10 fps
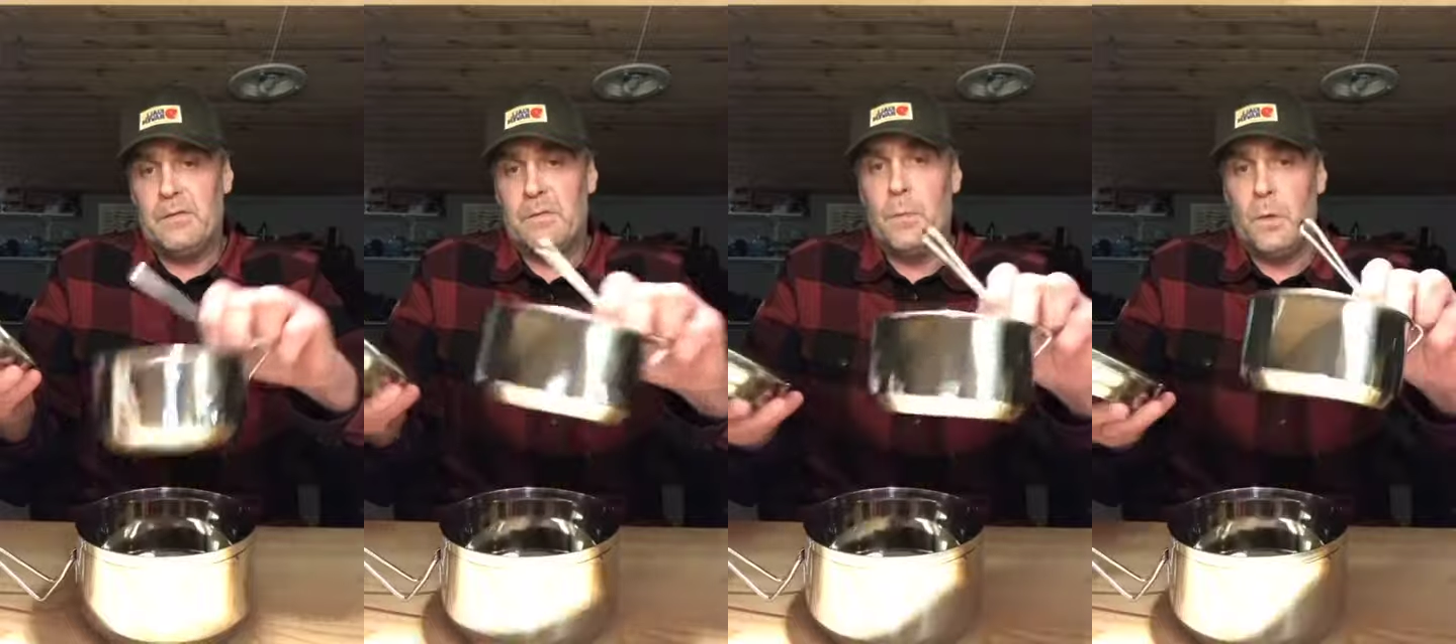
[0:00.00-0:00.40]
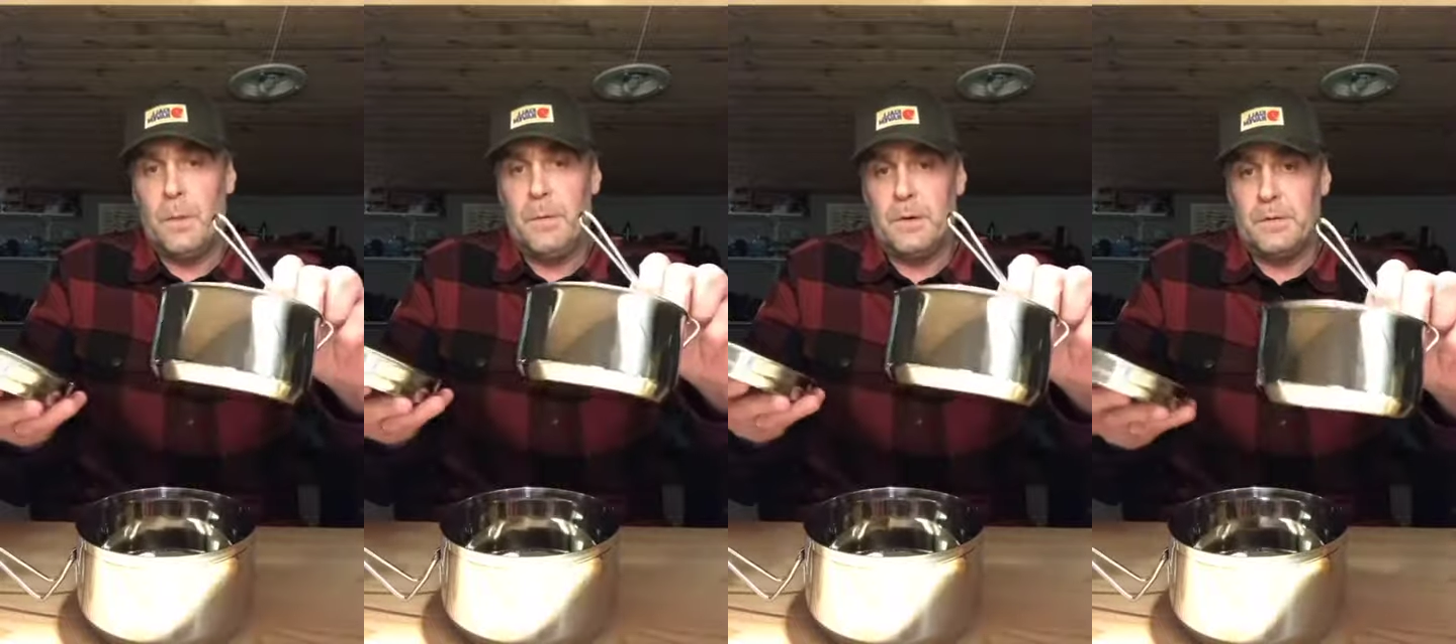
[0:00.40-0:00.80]
small
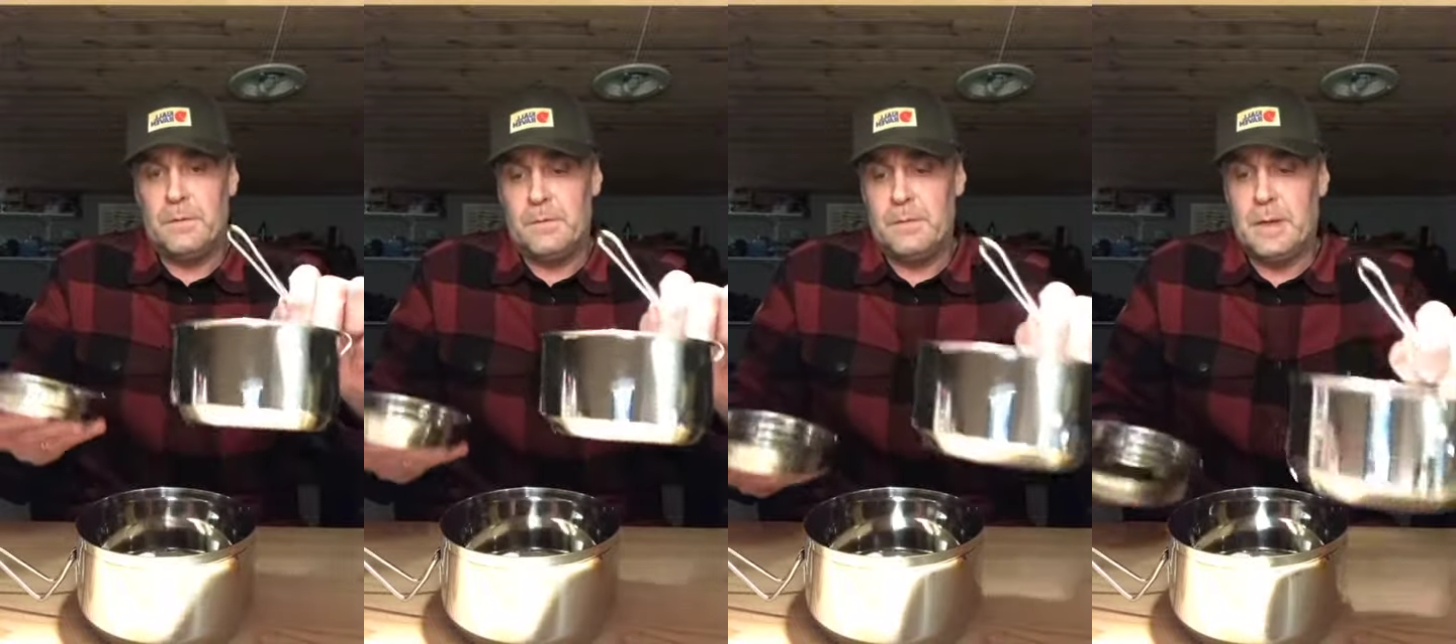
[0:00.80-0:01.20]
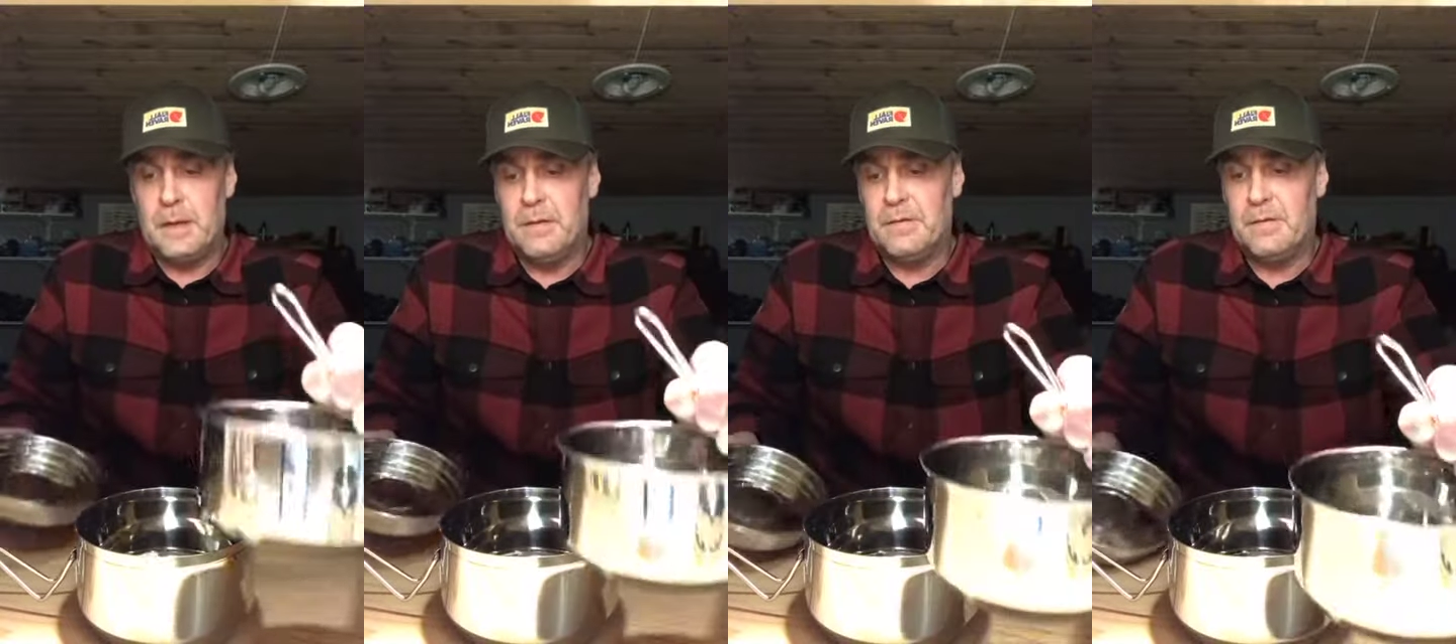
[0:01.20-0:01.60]
pot,
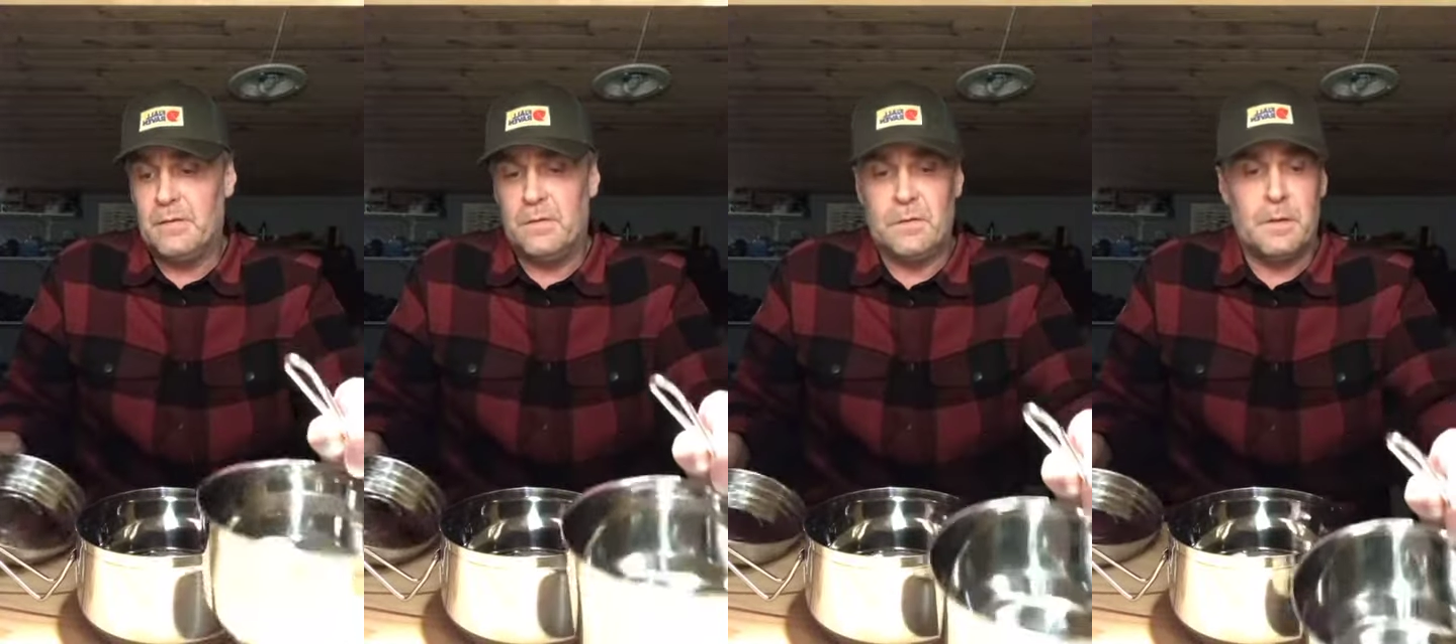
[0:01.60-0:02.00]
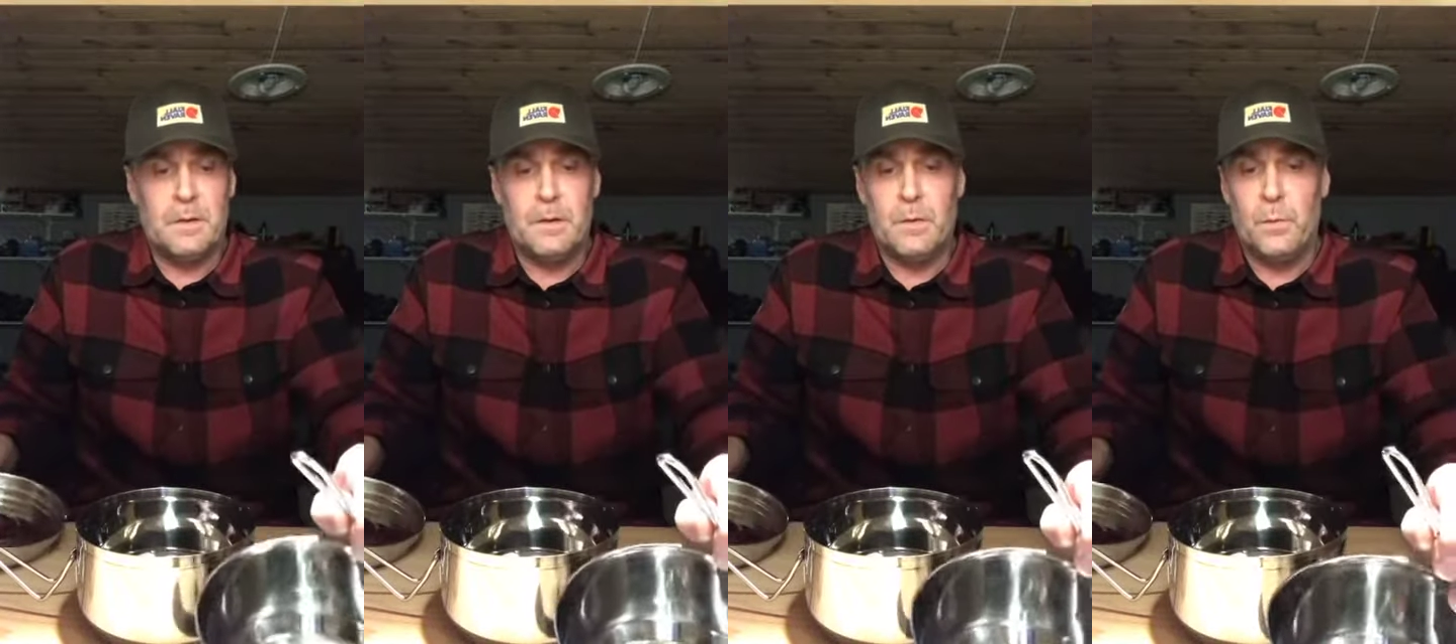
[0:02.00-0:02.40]
and this is
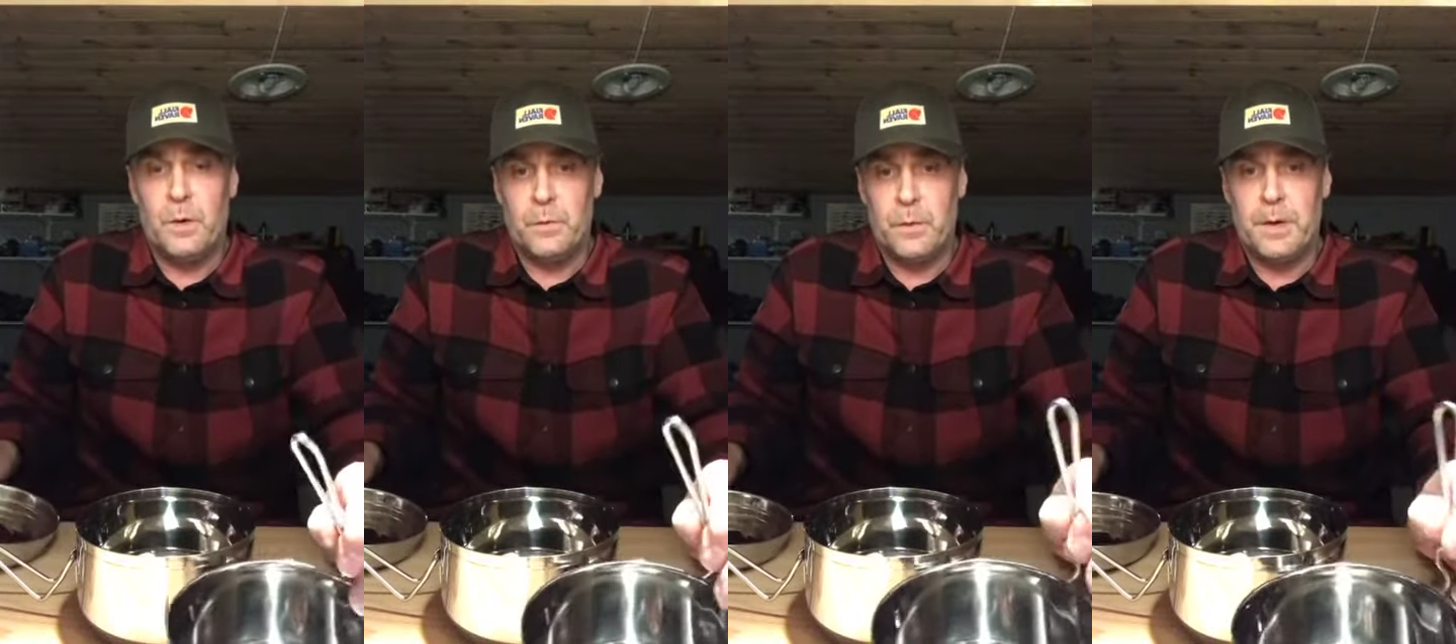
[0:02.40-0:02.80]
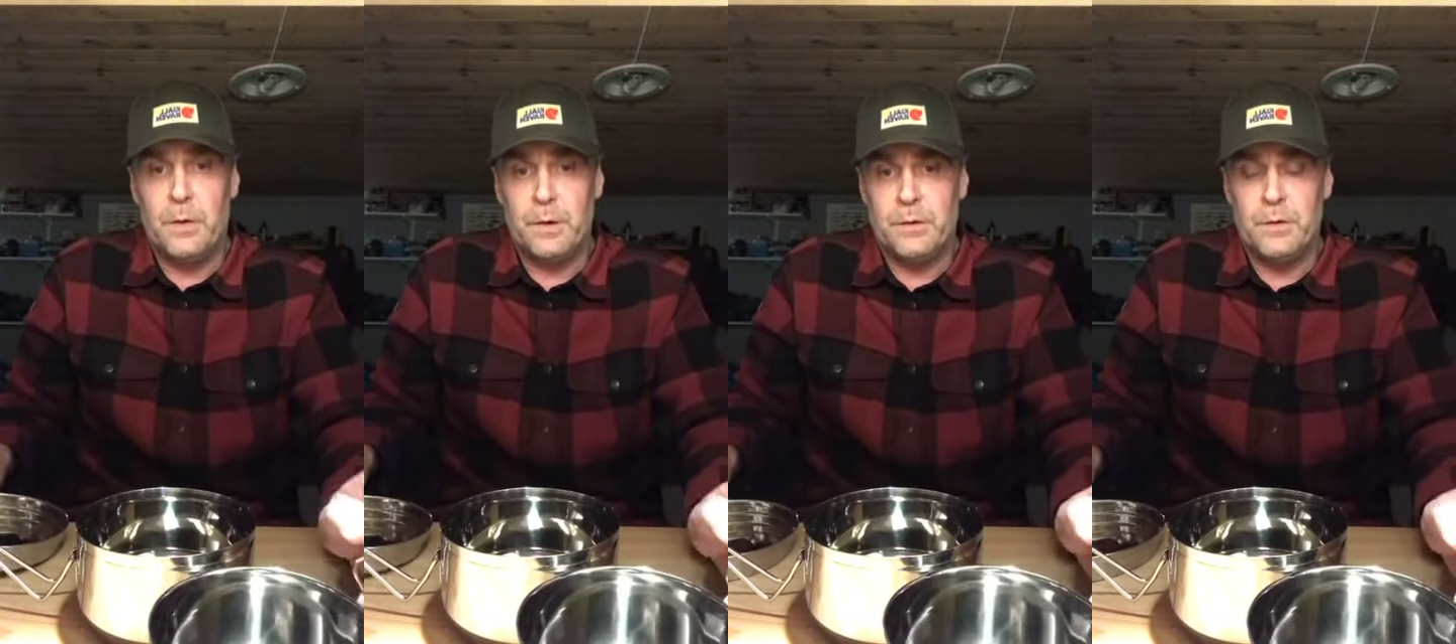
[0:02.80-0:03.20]
what we're
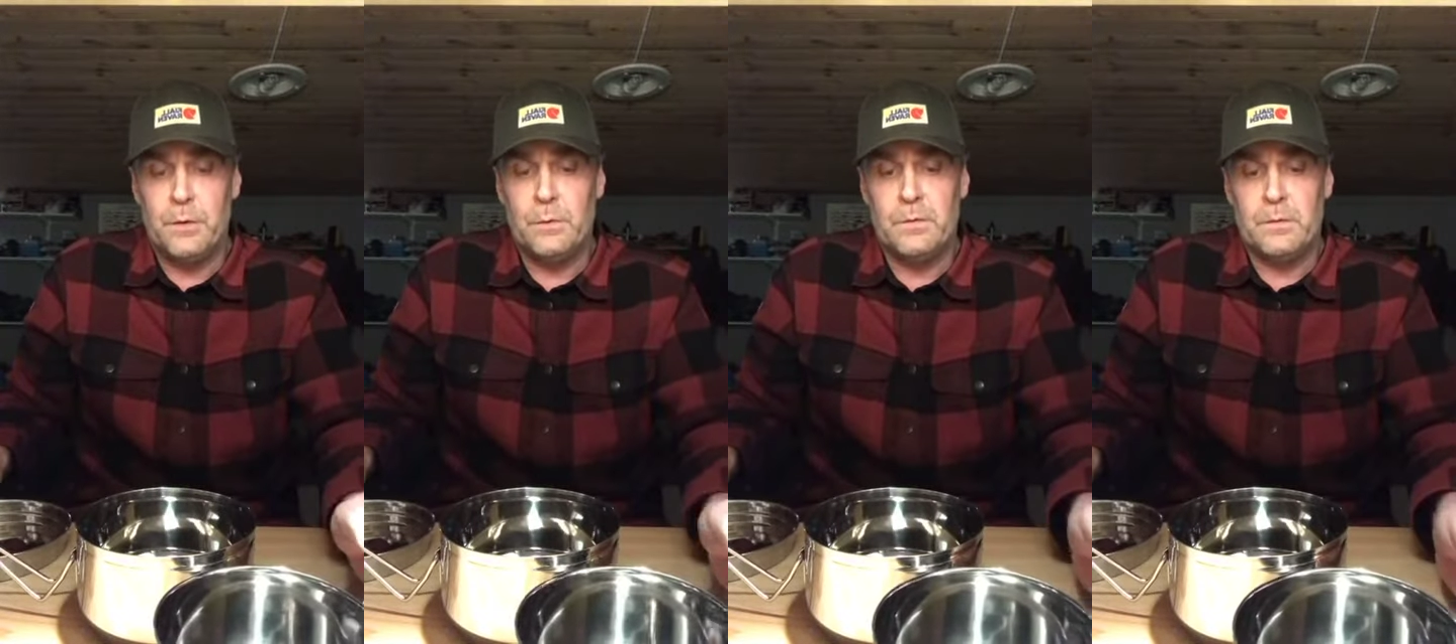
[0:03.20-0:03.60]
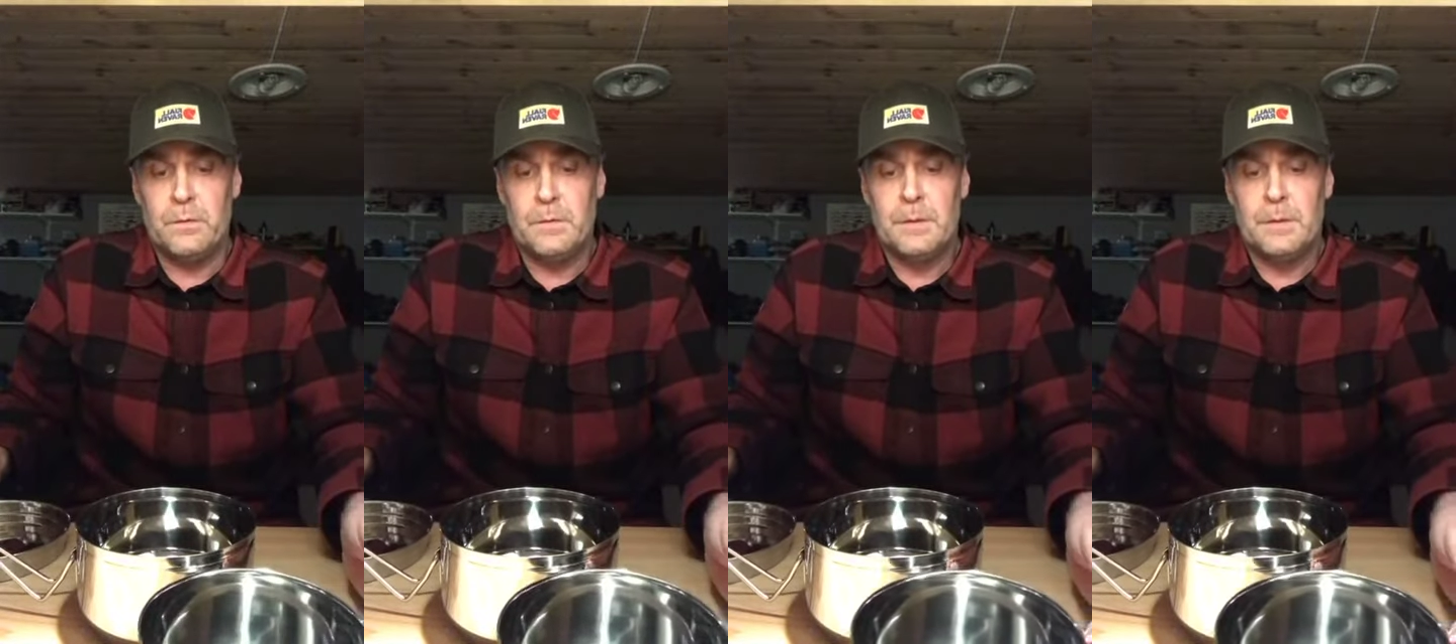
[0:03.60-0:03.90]
going to use.